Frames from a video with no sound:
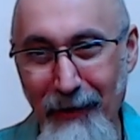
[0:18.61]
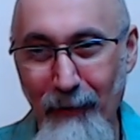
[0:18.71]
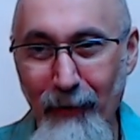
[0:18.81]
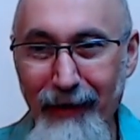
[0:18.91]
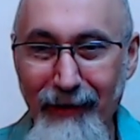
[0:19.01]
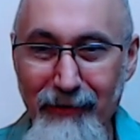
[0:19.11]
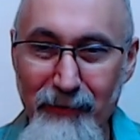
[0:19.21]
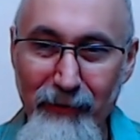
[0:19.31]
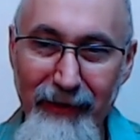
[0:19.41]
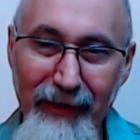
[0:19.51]
What else
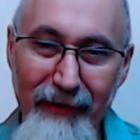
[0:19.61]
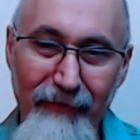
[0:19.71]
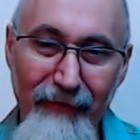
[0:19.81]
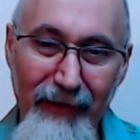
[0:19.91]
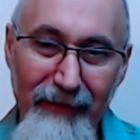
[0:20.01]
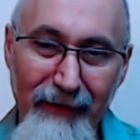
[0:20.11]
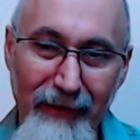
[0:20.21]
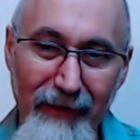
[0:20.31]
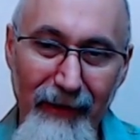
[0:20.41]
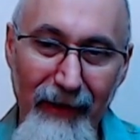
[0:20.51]
would that affect?
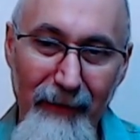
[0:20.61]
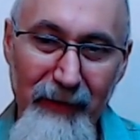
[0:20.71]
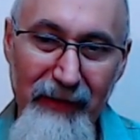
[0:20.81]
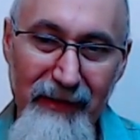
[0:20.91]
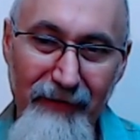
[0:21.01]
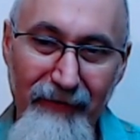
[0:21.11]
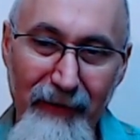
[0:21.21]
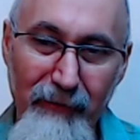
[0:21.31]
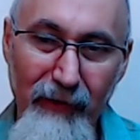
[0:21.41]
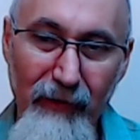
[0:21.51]
Uh, because if I
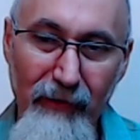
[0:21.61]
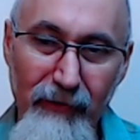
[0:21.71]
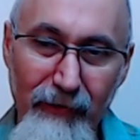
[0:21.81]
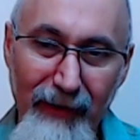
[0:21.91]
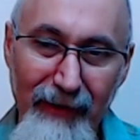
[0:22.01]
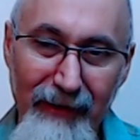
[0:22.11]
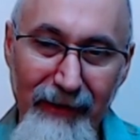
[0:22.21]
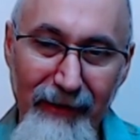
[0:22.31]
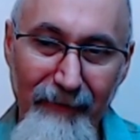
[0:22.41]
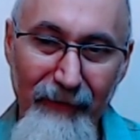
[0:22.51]
recall correctly,
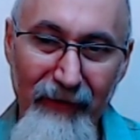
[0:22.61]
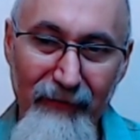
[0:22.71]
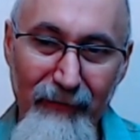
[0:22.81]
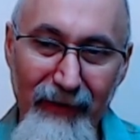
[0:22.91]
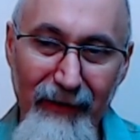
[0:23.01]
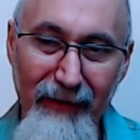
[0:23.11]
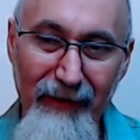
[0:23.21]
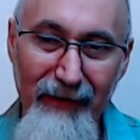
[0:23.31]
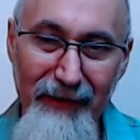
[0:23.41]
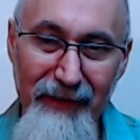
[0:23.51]
they've been
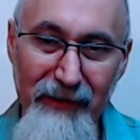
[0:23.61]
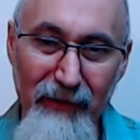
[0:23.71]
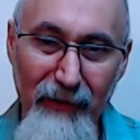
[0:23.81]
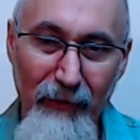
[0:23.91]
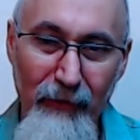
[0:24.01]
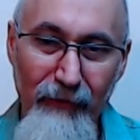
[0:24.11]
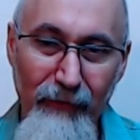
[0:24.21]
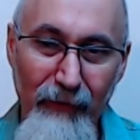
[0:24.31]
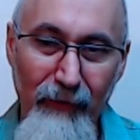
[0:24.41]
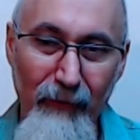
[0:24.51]
this low
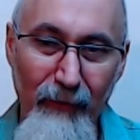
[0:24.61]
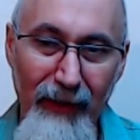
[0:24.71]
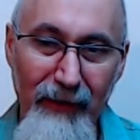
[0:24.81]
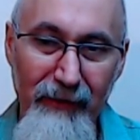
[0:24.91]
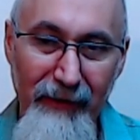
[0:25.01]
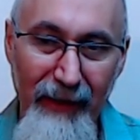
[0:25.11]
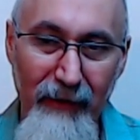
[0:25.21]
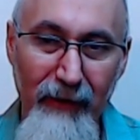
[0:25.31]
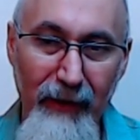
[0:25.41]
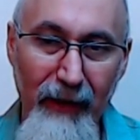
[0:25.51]
for a while now.
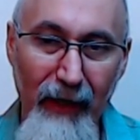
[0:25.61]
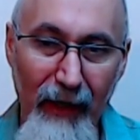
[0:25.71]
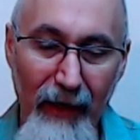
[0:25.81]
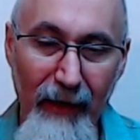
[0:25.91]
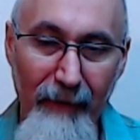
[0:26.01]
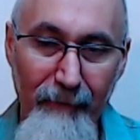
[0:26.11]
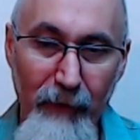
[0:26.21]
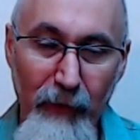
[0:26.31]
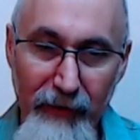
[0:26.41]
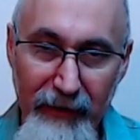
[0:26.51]
Um,
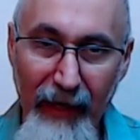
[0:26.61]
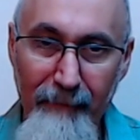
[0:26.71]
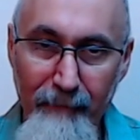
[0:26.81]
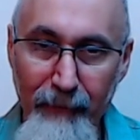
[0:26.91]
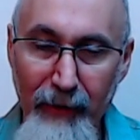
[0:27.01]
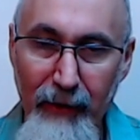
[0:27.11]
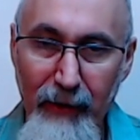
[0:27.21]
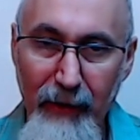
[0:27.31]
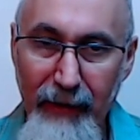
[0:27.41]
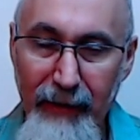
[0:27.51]
no, yeah,
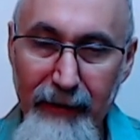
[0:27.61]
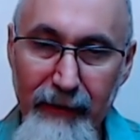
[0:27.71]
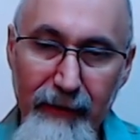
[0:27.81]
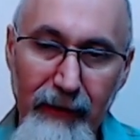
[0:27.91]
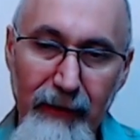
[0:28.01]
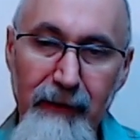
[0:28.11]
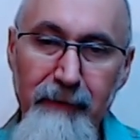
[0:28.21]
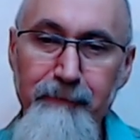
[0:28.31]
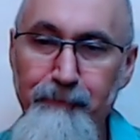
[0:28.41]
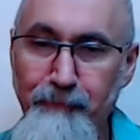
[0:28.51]
and
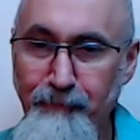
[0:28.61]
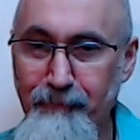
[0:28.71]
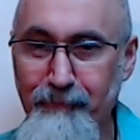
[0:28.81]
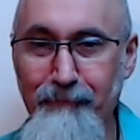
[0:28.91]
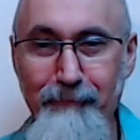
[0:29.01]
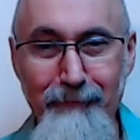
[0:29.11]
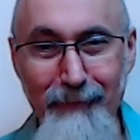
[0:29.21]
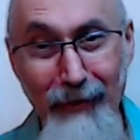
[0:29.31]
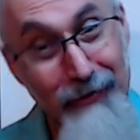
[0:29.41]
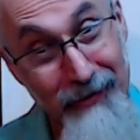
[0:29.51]
um,
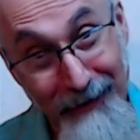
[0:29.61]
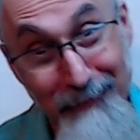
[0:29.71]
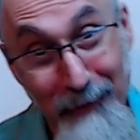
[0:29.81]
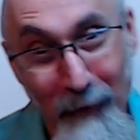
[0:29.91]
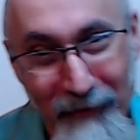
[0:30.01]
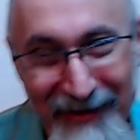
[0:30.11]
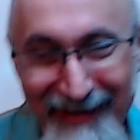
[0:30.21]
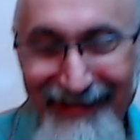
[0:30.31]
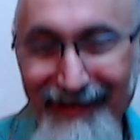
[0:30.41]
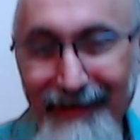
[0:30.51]
sun clover
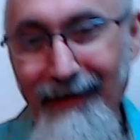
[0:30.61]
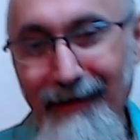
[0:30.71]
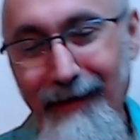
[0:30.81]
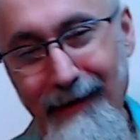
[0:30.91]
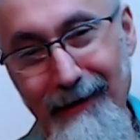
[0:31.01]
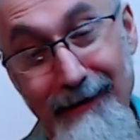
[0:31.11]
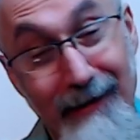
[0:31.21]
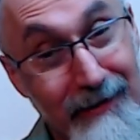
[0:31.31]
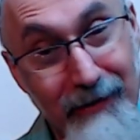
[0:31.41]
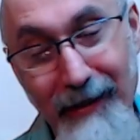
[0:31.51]
uh,
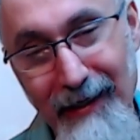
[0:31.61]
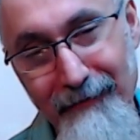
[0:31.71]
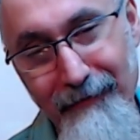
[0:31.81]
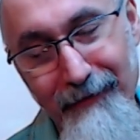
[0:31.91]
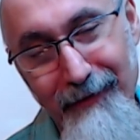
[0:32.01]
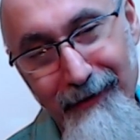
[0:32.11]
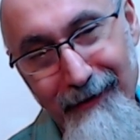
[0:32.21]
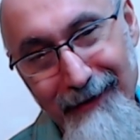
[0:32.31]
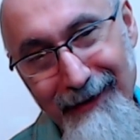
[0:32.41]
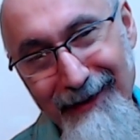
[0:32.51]
it's going to have
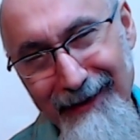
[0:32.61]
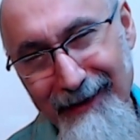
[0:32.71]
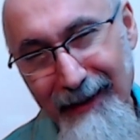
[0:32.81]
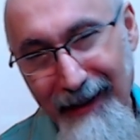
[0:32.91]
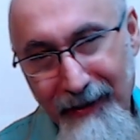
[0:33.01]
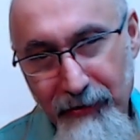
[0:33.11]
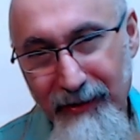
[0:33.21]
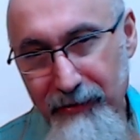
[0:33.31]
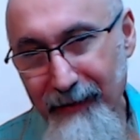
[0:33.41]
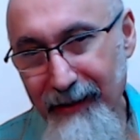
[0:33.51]
the
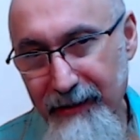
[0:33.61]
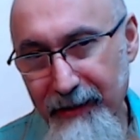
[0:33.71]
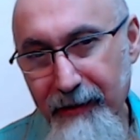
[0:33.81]
interest rates